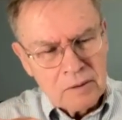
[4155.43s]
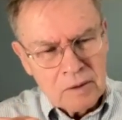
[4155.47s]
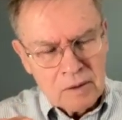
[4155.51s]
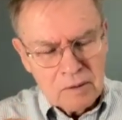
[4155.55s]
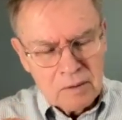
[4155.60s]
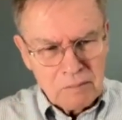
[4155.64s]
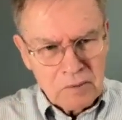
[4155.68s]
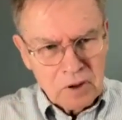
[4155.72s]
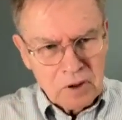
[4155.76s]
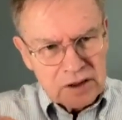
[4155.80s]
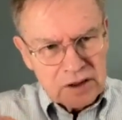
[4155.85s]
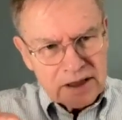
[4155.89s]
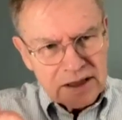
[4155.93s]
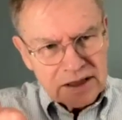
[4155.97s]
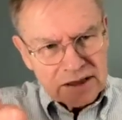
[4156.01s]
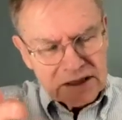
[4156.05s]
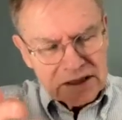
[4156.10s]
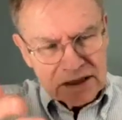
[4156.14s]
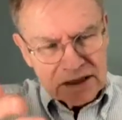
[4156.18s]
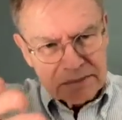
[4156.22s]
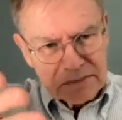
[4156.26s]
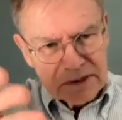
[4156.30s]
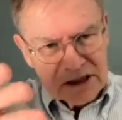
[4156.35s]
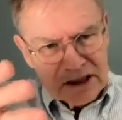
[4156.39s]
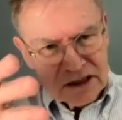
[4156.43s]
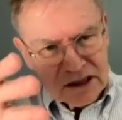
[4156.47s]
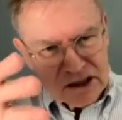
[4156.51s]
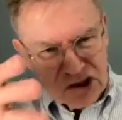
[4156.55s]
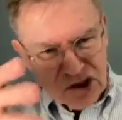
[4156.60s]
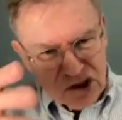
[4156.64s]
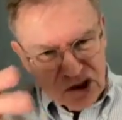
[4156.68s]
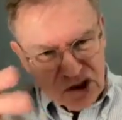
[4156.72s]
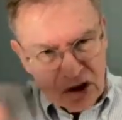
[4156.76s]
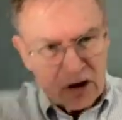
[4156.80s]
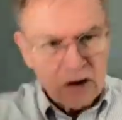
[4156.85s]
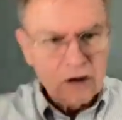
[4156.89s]
attempting to
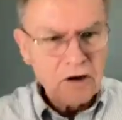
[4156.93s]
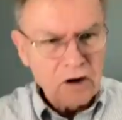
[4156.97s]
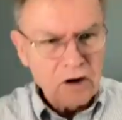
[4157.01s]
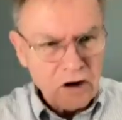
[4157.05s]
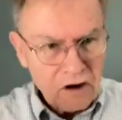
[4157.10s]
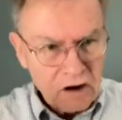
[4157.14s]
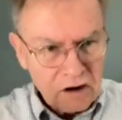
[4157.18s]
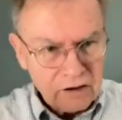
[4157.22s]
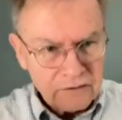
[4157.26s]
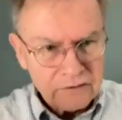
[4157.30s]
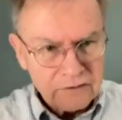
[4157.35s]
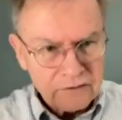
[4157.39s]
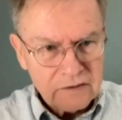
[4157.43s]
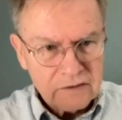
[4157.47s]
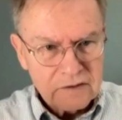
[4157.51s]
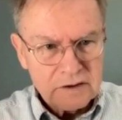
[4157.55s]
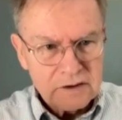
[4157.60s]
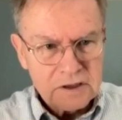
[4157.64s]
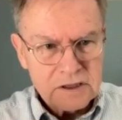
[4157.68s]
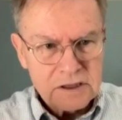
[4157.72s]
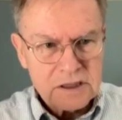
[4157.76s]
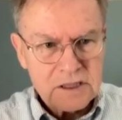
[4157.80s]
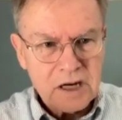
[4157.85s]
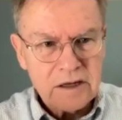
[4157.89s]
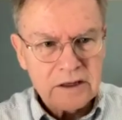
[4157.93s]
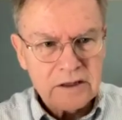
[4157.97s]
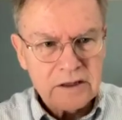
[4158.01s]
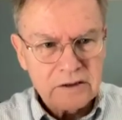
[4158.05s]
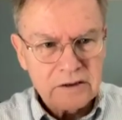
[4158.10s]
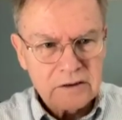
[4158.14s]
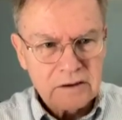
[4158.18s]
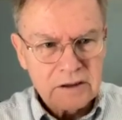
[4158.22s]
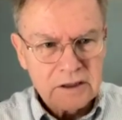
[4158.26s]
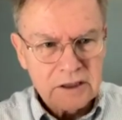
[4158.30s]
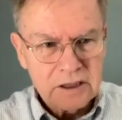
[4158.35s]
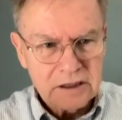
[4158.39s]
turn off
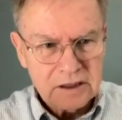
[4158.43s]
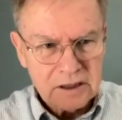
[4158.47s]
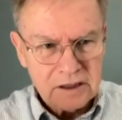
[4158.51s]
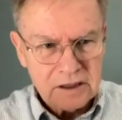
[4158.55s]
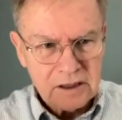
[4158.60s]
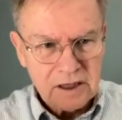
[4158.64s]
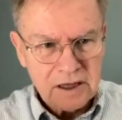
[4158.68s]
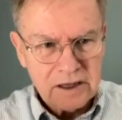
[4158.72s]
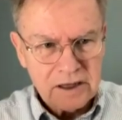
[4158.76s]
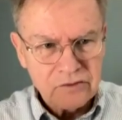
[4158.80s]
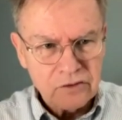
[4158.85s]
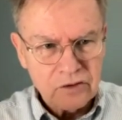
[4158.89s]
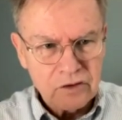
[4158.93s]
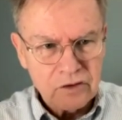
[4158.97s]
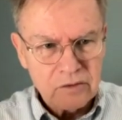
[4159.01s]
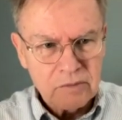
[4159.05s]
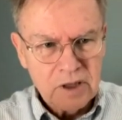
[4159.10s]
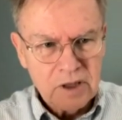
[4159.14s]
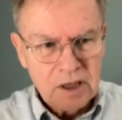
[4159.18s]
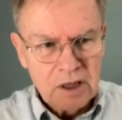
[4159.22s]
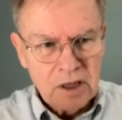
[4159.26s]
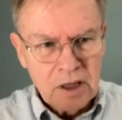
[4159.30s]
desire in the classroom,